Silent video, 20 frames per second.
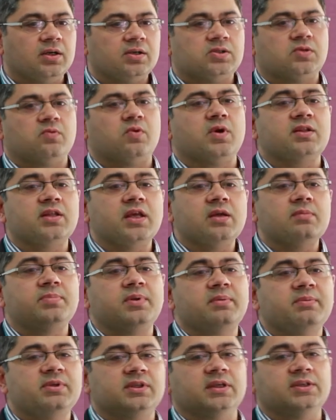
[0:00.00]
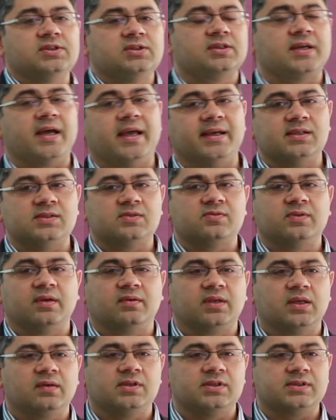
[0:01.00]
So one of the implementation guidance we are
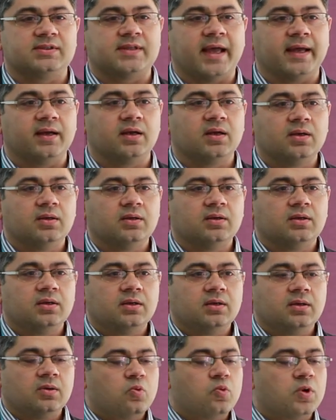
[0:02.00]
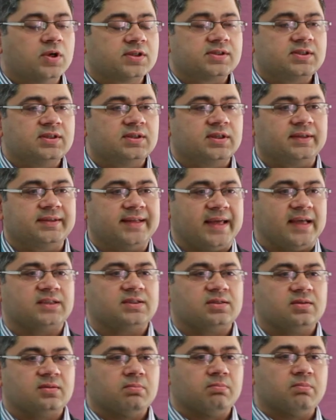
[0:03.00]
given is that what's in the
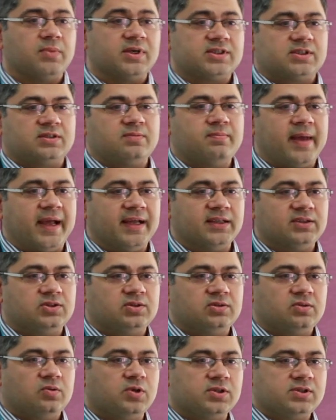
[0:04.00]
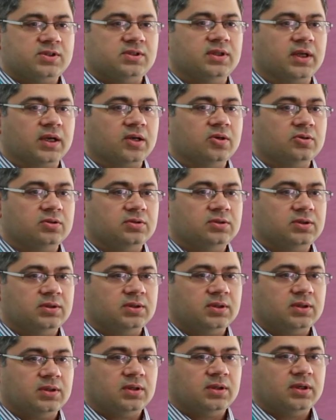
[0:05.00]
text must match what's in the code,
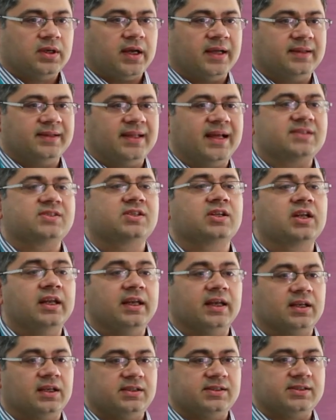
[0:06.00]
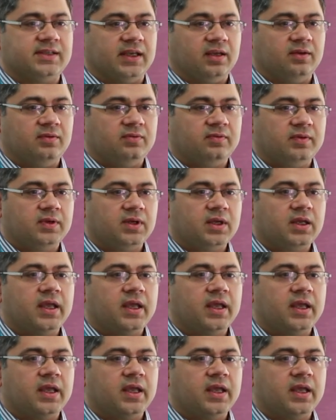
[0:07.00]
and that's clinically safe.